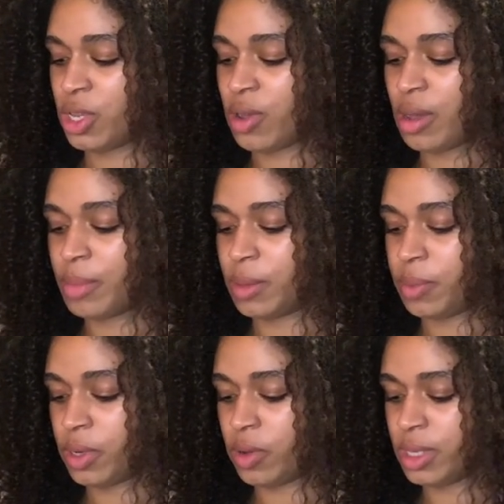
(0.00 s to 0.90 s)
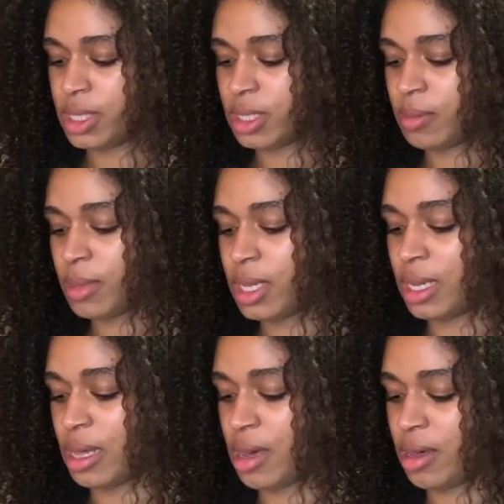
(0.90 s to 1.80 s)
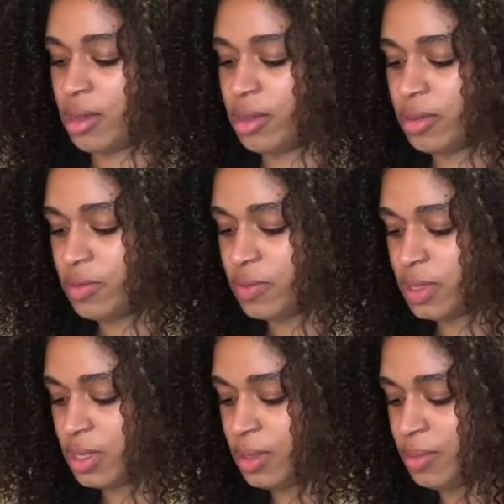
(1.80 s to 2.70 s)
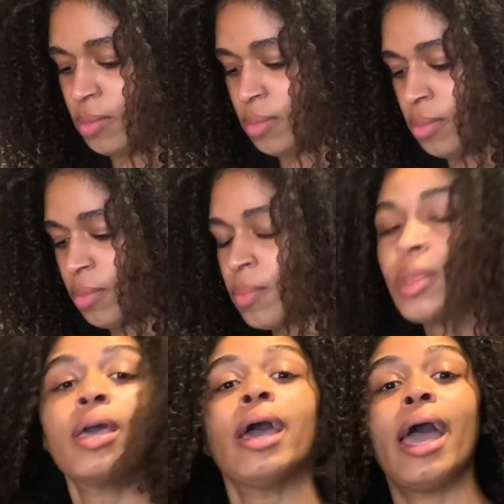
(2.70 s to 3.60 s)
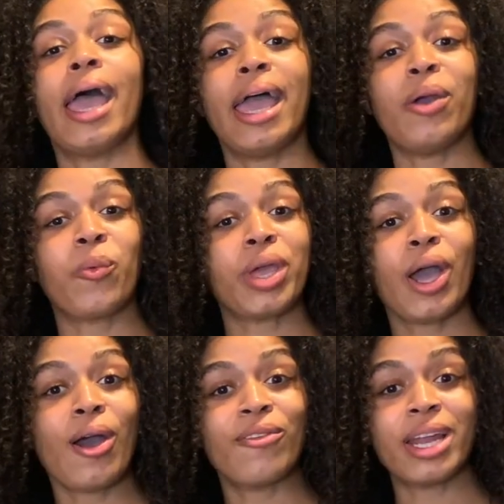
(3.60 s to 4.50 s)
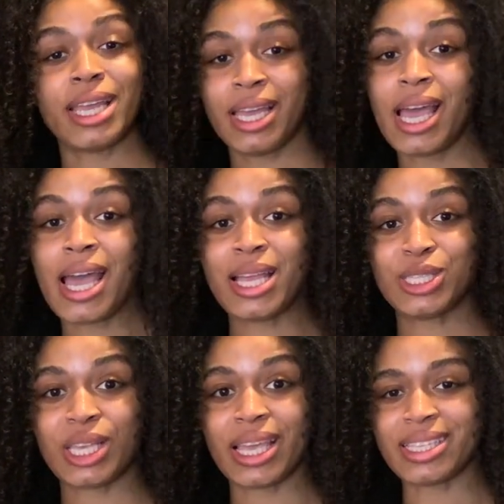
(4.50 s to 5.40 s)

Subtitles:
I'm going to put on some gloves and we are ready to get